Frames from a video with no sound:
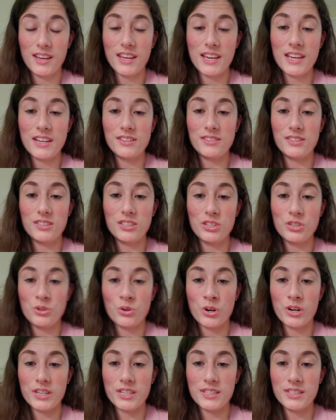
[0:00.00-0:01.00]
It's
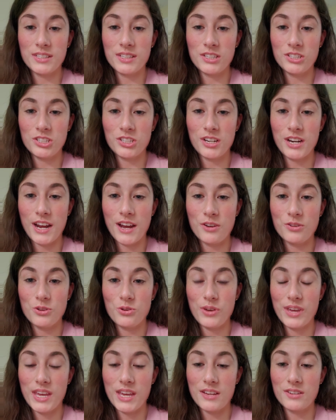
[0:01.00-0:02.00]
your decision how
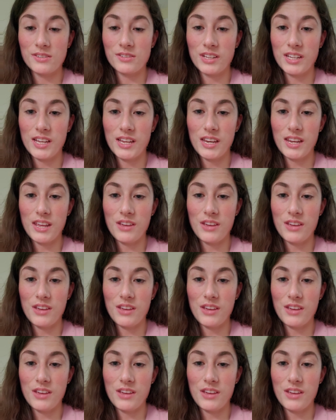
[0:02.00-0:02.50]
you handle it.